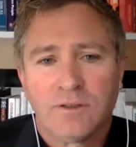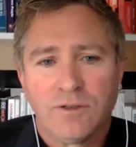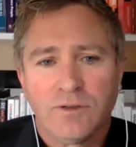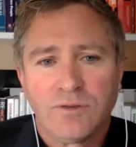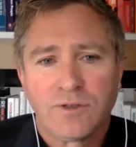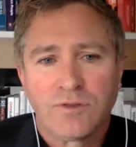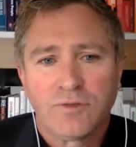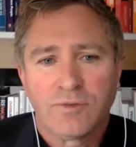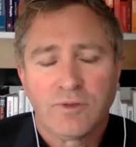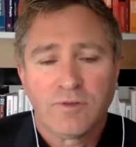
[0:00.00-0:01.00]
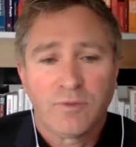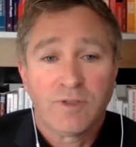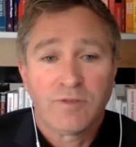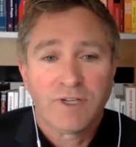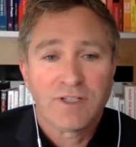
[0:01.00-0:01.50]
use if
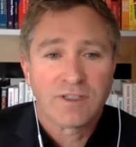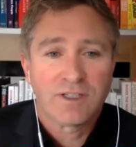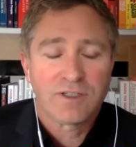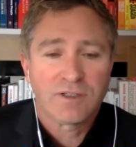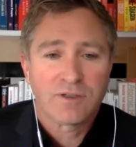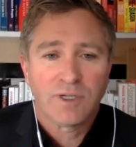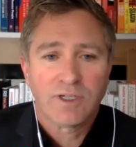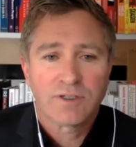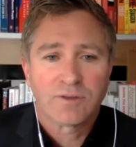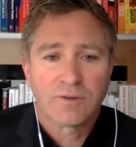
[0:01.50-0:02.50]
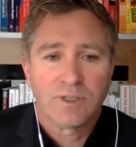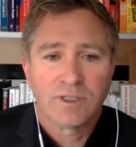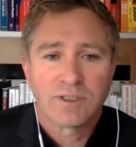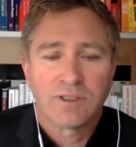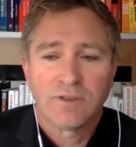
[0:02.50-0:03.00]
we're facing that situation or
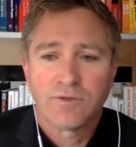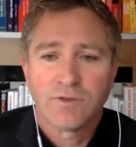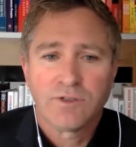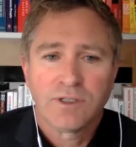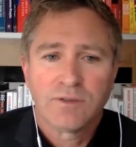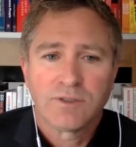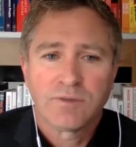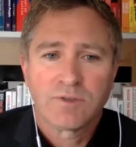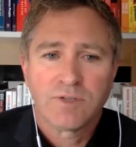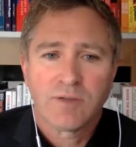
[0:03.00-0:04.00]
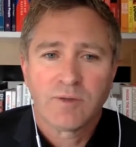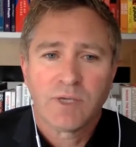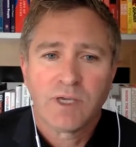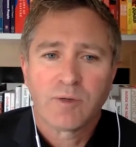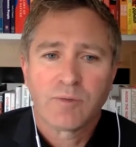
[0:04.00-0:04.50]
in the future in terms of how
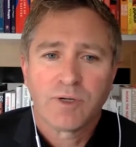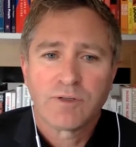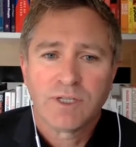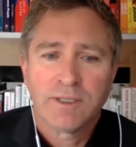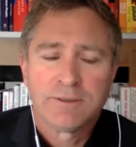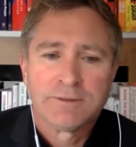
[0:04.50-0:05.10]
to approach that.